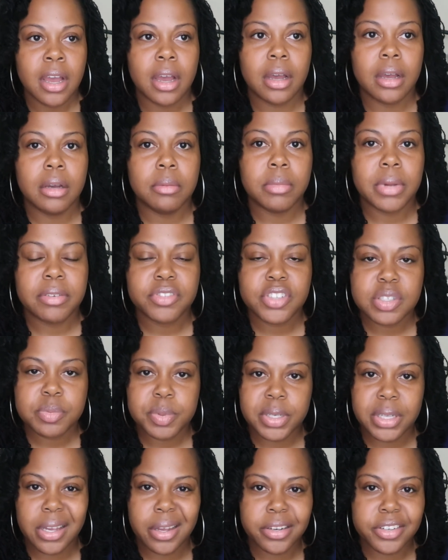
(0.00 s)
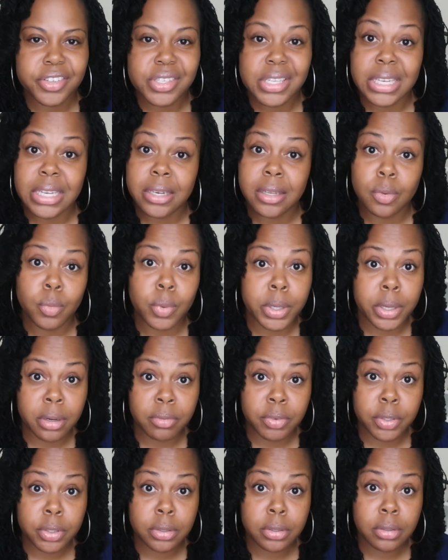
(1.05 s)
I've just been kind of just eating
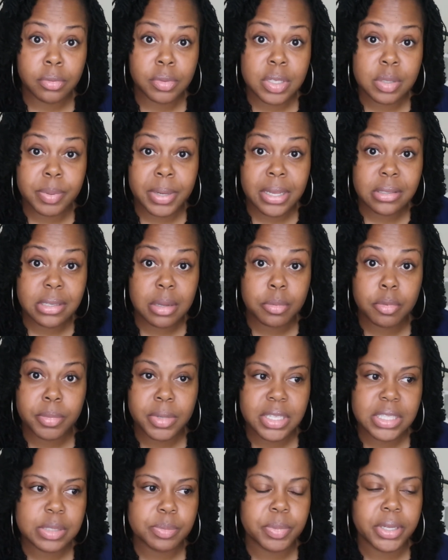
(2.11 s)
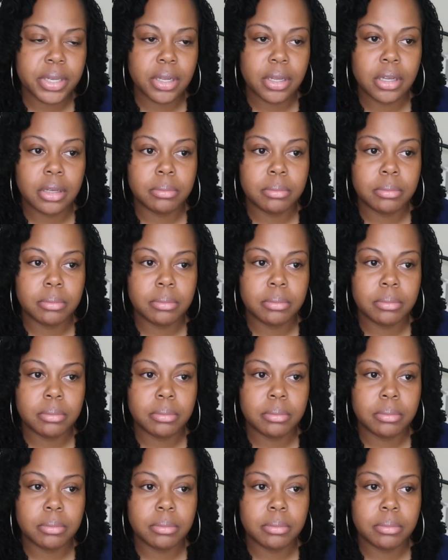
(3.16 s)
whatever these past couple months, but